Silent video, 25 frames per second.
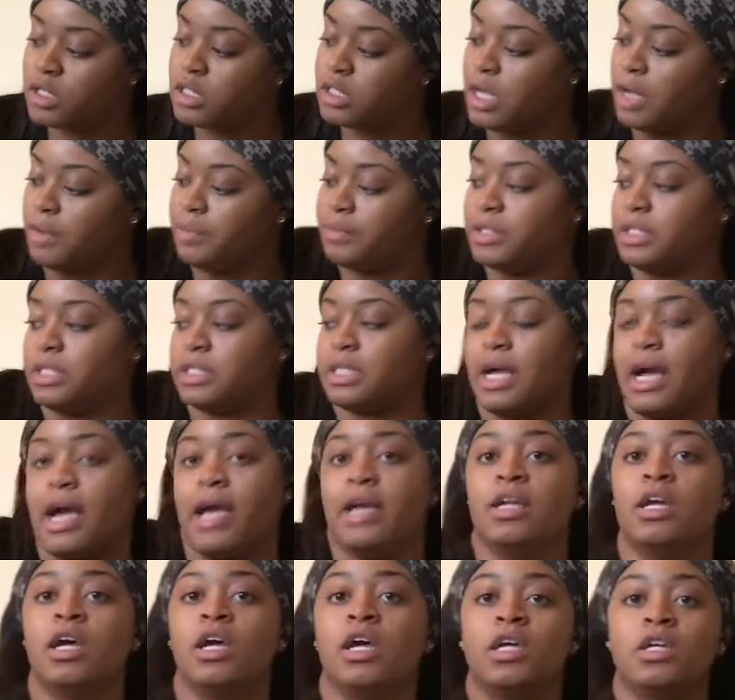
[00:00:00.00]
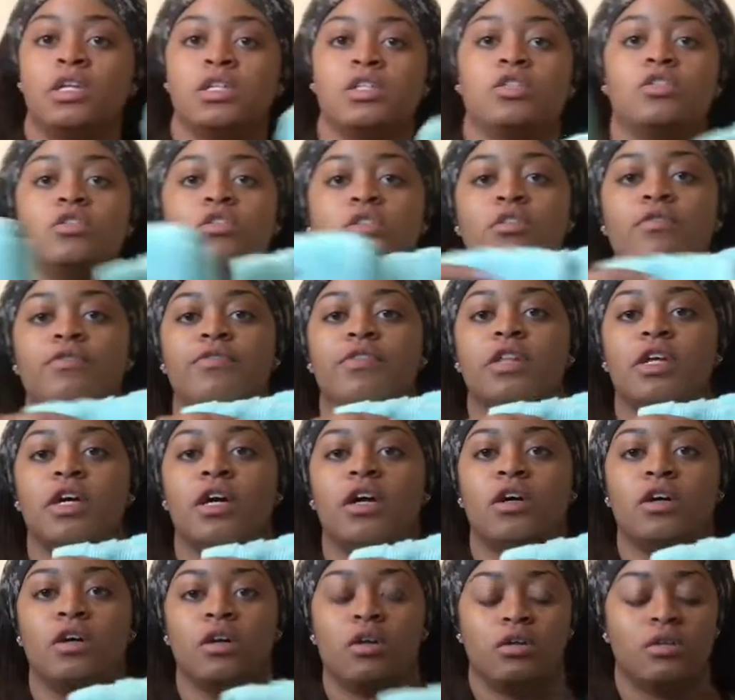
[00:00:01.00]
So we just got 2 of
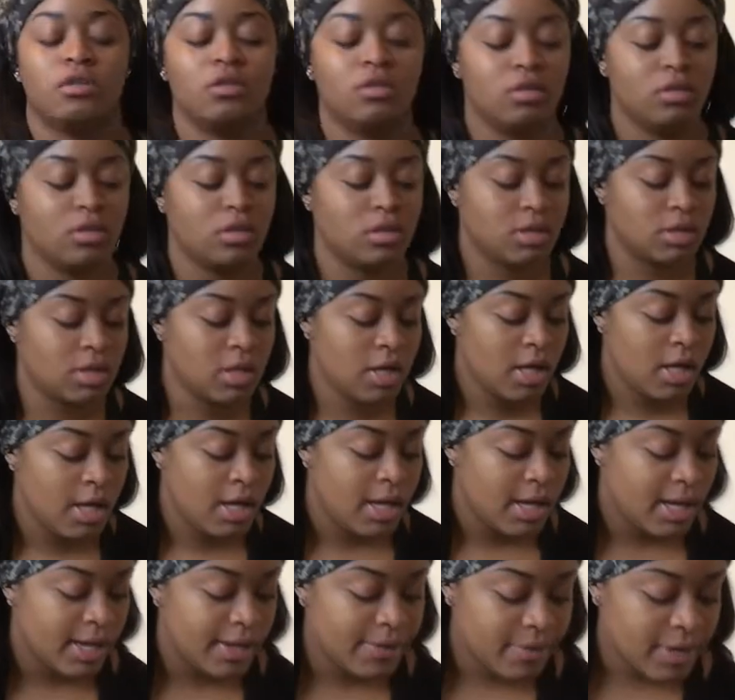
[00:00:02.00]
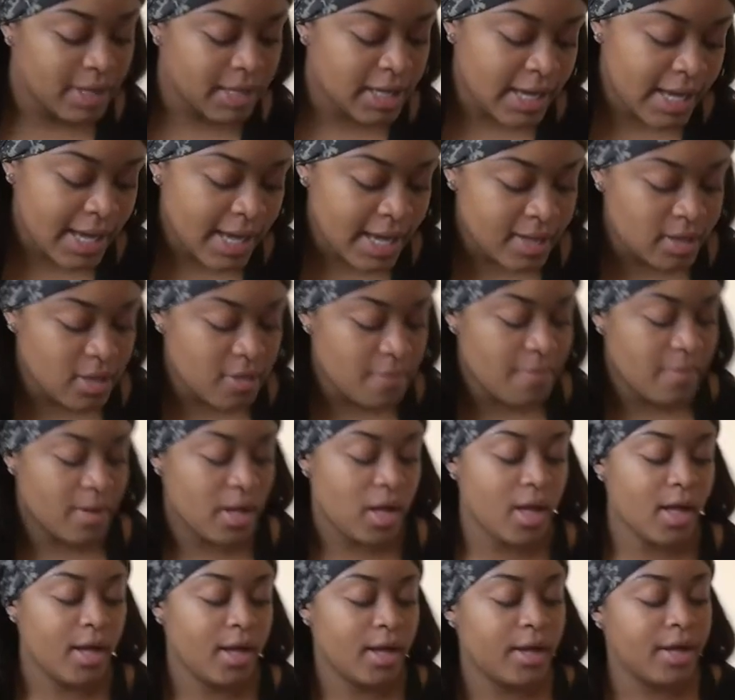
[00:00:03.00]
those and we're gonna hang them
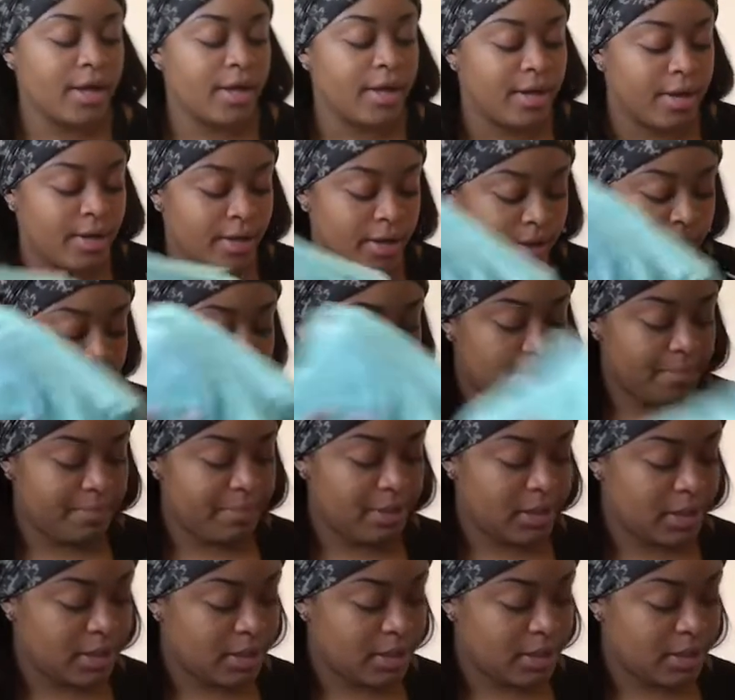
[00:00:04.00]
up.